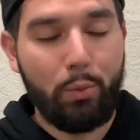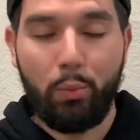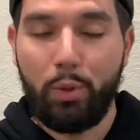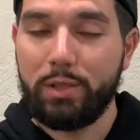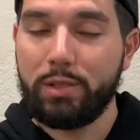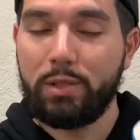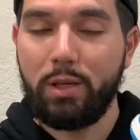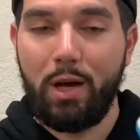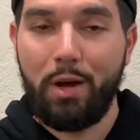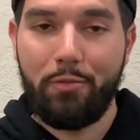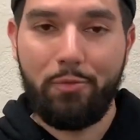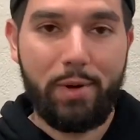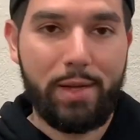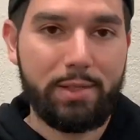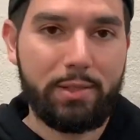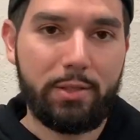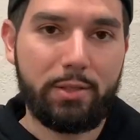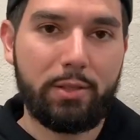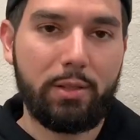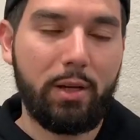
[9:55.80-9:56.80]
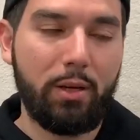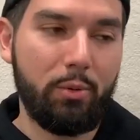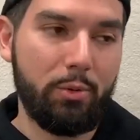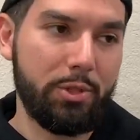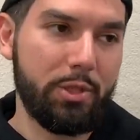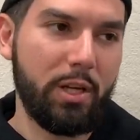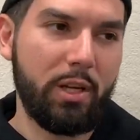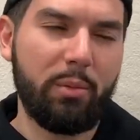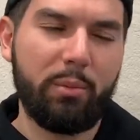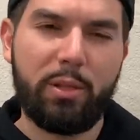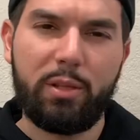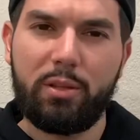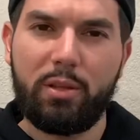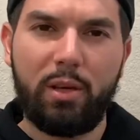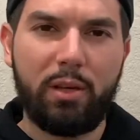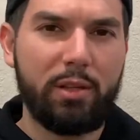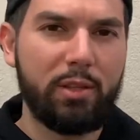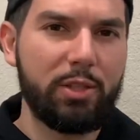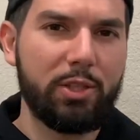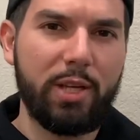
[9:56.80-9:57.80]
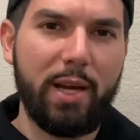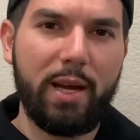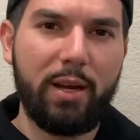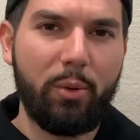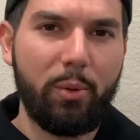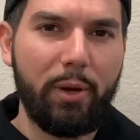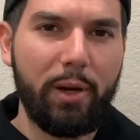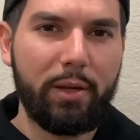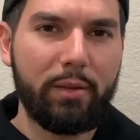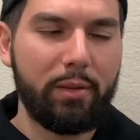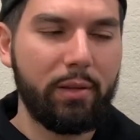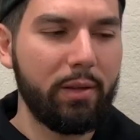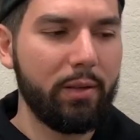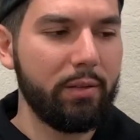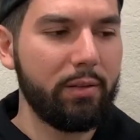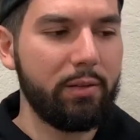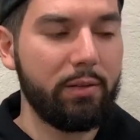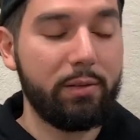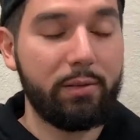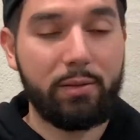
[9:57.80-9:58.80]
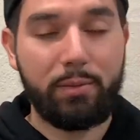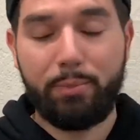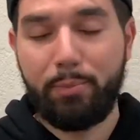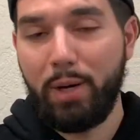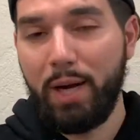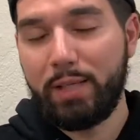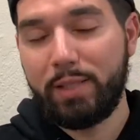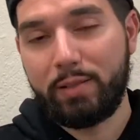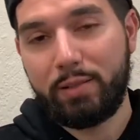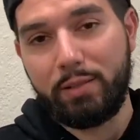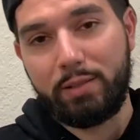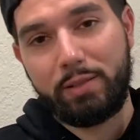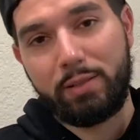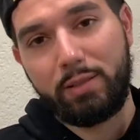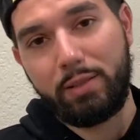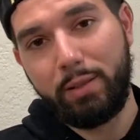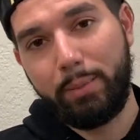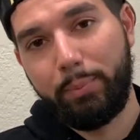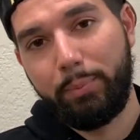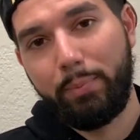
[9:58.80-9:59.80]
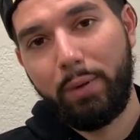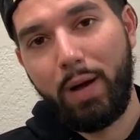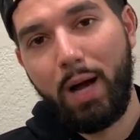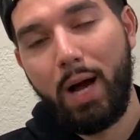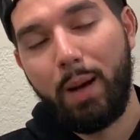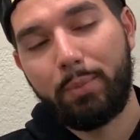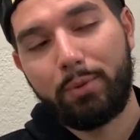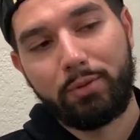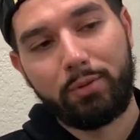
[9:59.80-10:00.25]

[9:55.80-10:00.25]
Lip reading: once the Off-Whites are done, which they're gonna be done in January, I think, the prices on these are gonna pop.